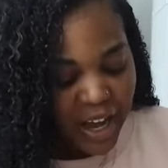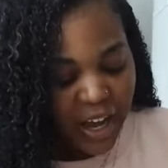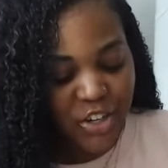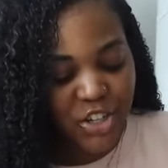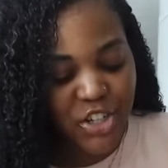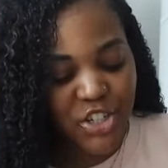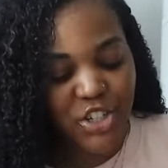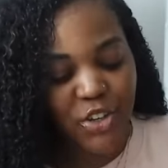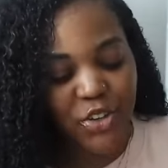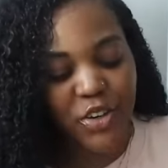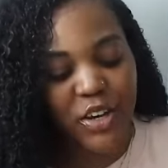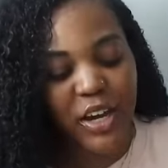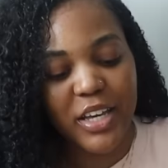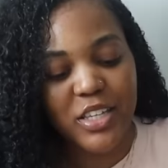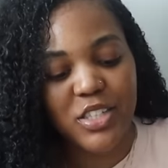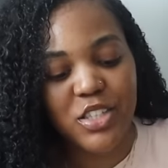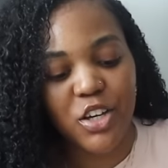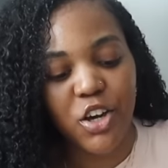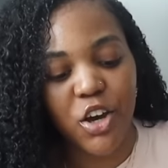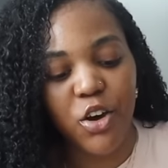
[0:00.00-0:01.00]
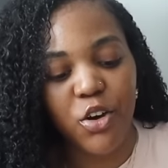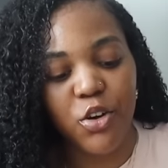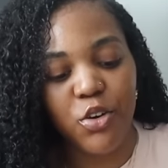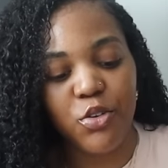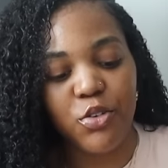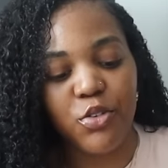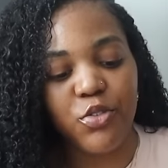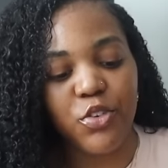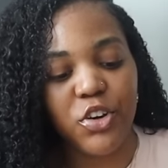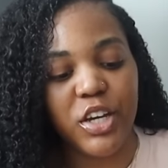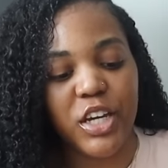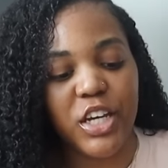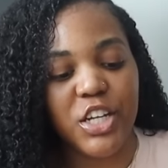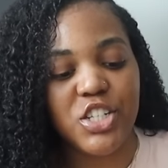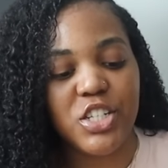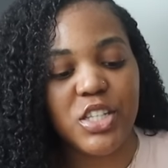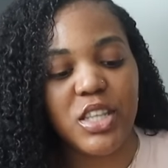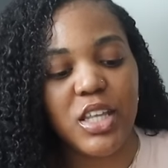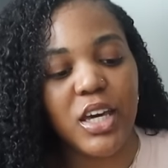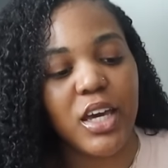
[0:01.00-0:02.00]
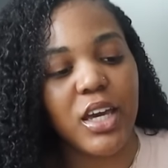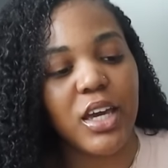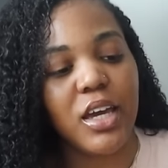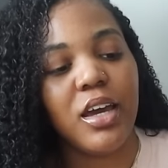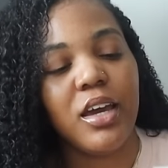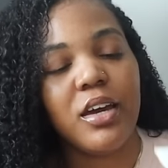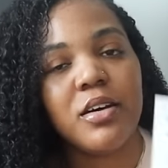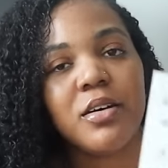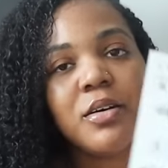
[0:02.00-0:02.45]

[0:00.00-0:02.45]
I'll just show you guys the code for each thing.